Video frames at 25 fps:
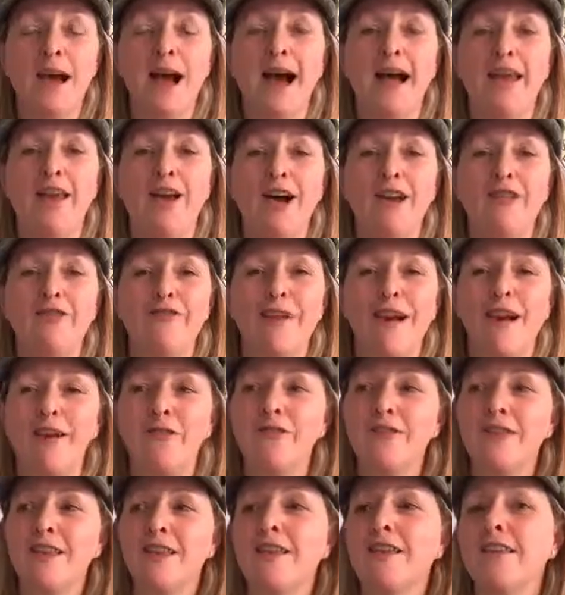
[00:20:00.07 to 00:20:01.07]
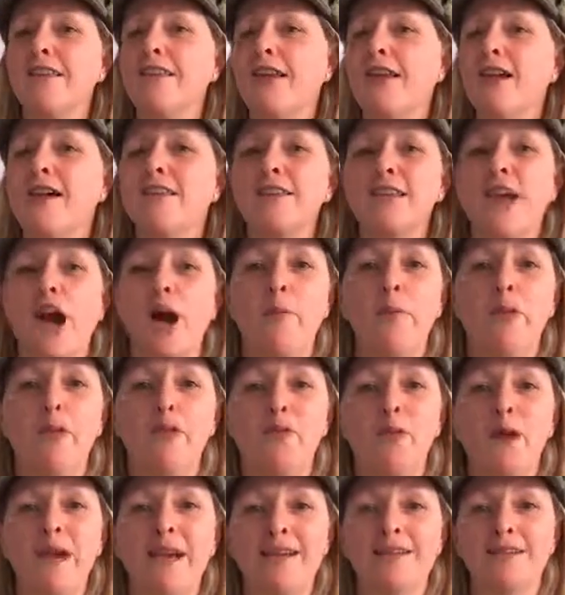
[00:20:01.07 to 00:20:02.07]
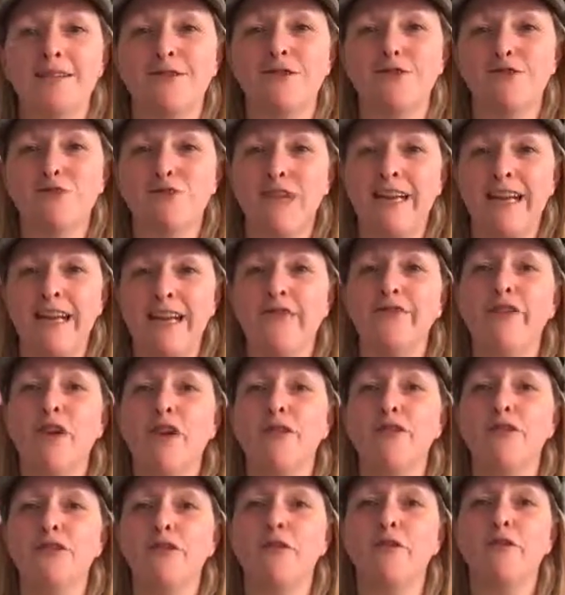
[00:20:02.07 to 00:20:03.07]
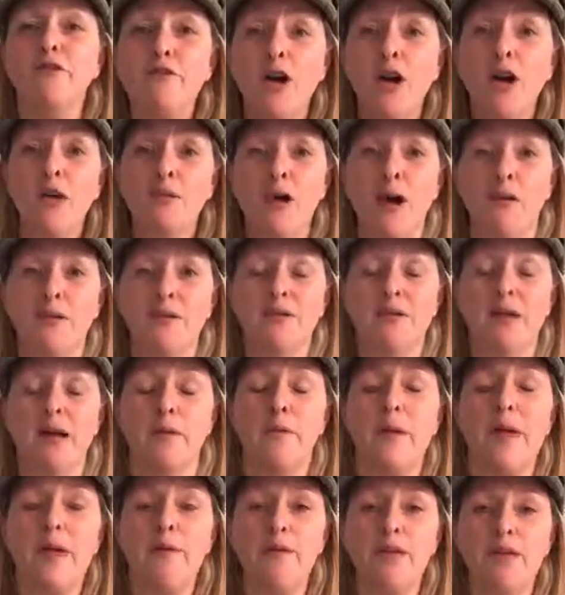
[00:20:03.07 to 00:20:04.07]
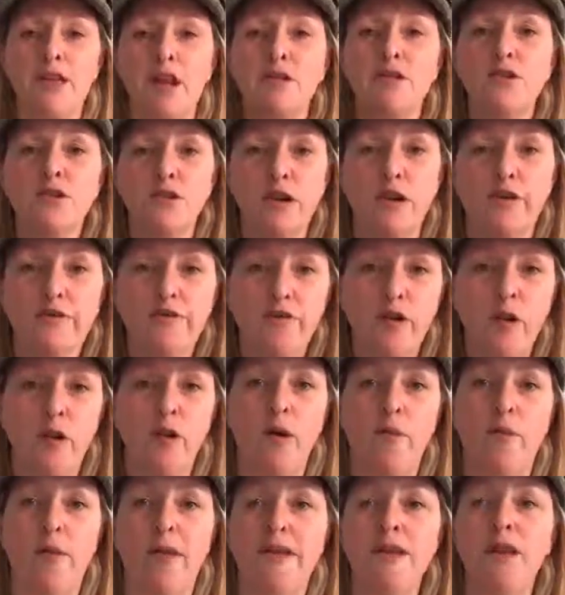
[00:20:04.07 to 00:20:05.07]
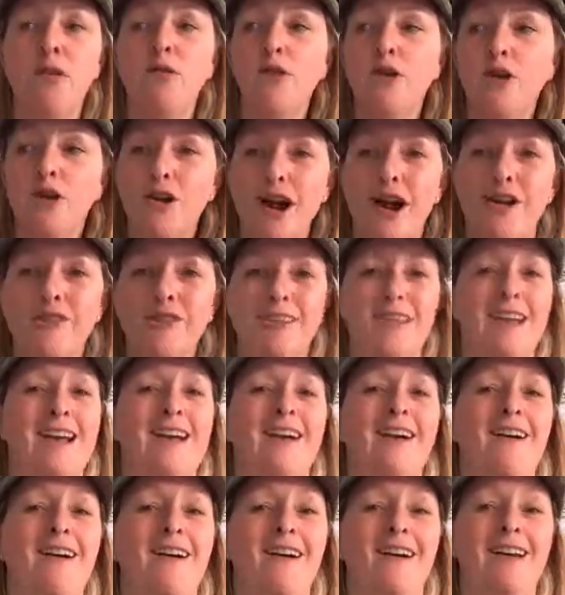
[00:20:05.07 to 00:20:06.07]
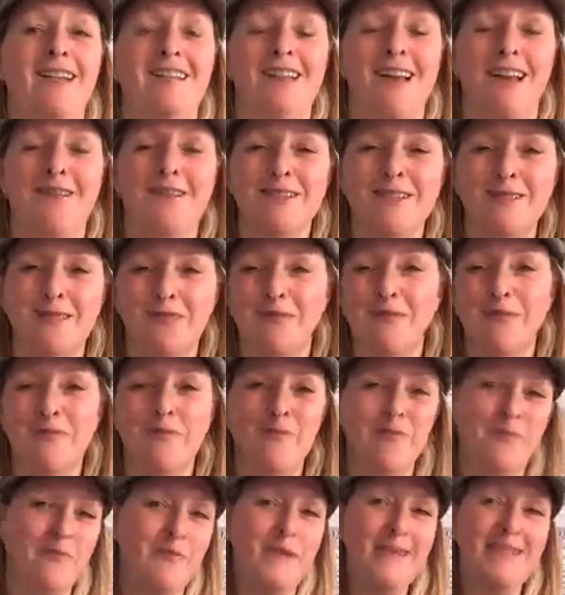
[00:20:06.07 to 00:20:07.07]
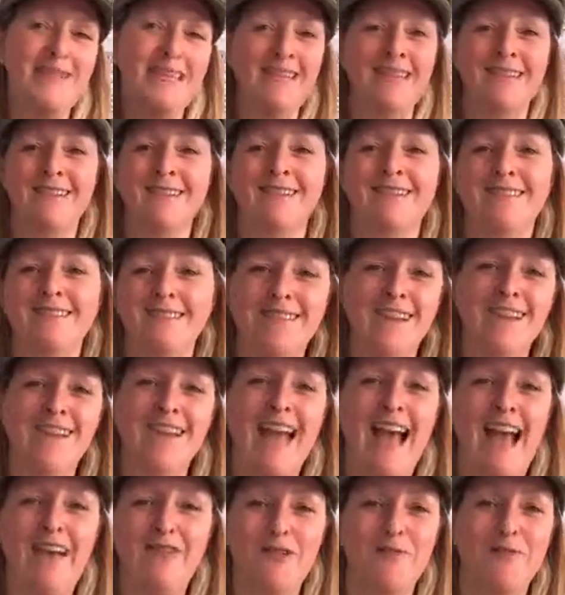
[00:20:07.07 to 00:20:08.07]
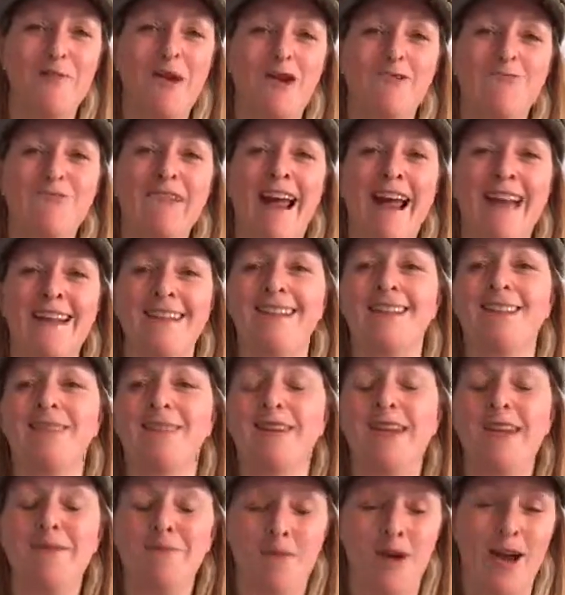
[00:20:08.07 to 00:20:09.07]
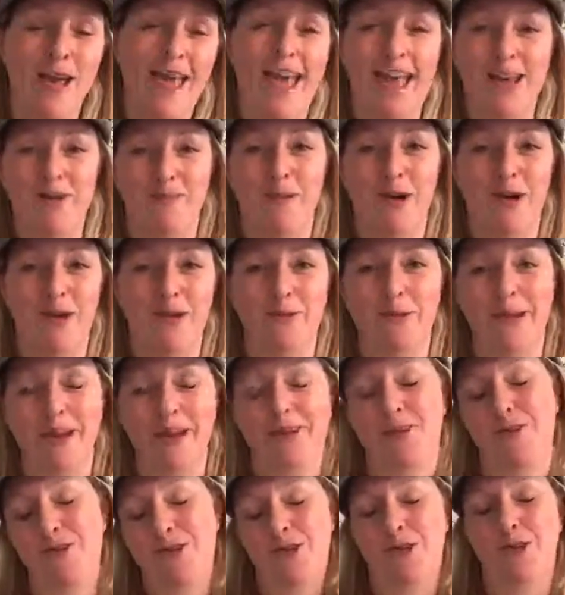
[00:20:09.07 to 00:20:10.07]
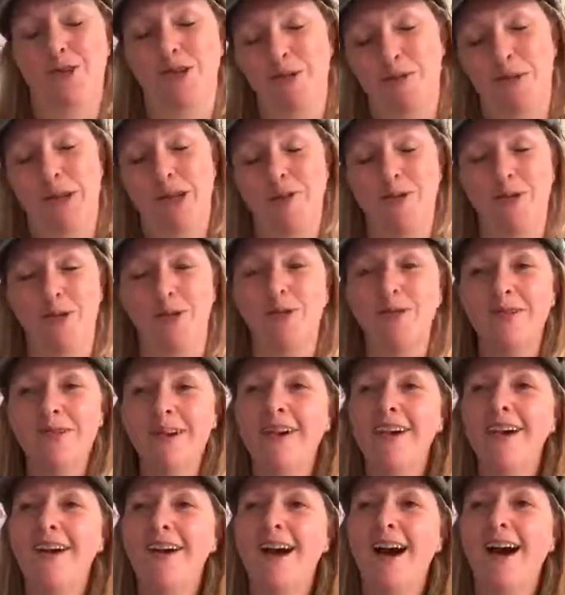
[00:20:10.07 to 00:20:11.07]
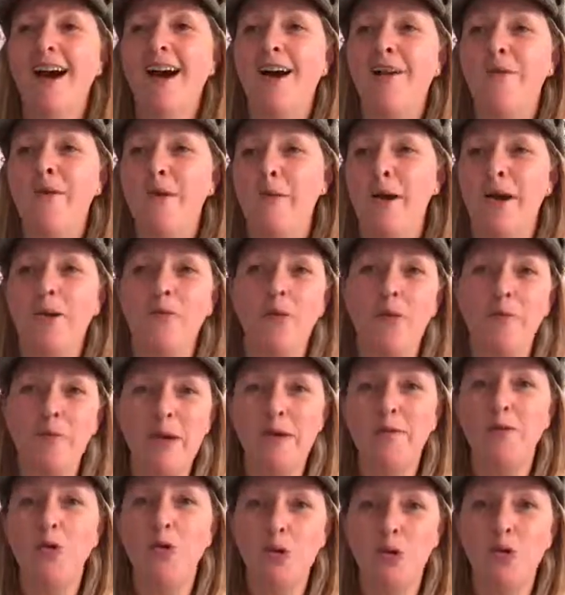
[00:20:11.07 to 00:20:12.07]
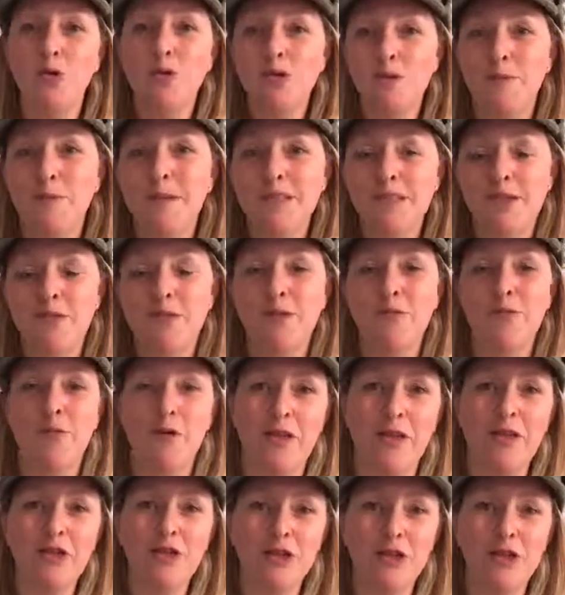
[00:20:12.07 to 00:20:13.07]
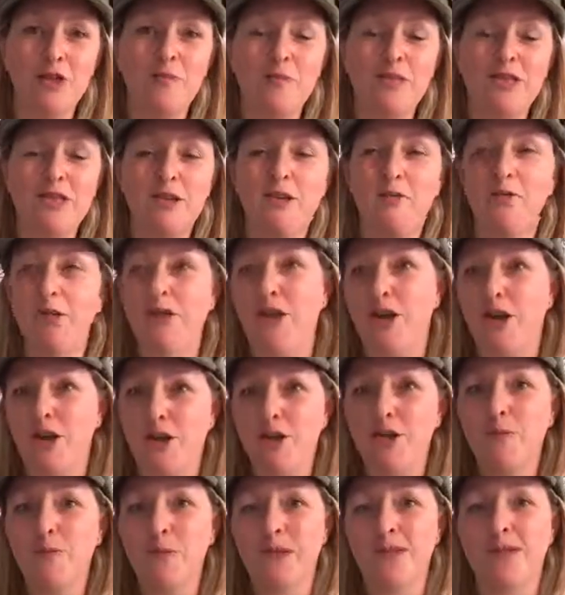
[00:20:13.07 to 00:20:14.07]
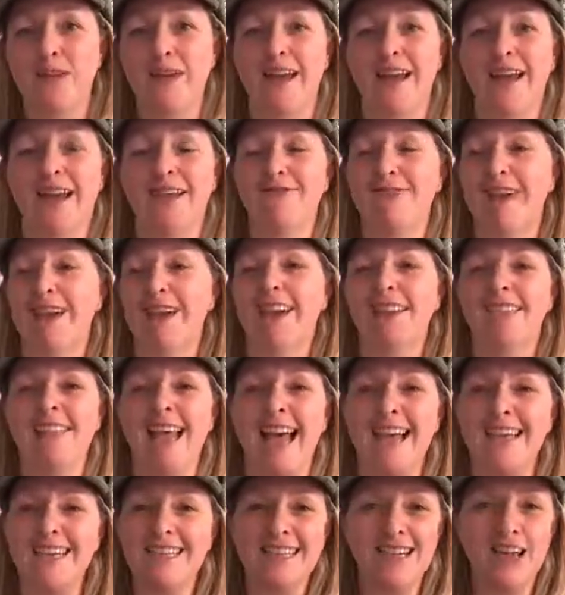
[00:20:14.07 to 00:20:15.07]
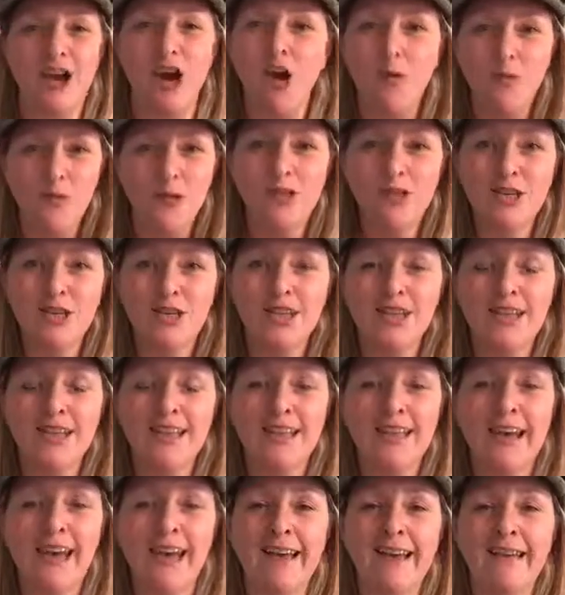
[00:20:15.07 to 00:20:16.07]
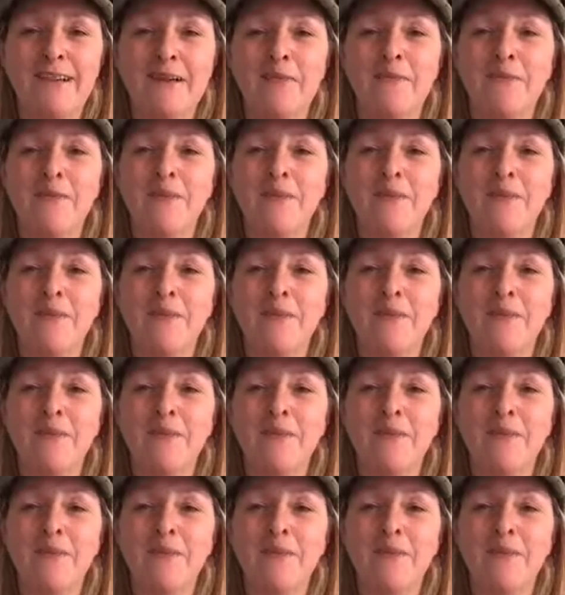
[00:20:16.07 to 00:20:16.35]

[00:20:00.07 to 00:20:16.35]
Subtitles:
And I found that in the last couple of weeks, I was really focused on follow-up. It's like people don't do enough follow-up. They don't look after their clients. And I was sort of busy having my rant in my head, by the way, not to the people, about what people ought to be doing, what they should be doing, what they could be doing, and realised actually I wasn't doing that.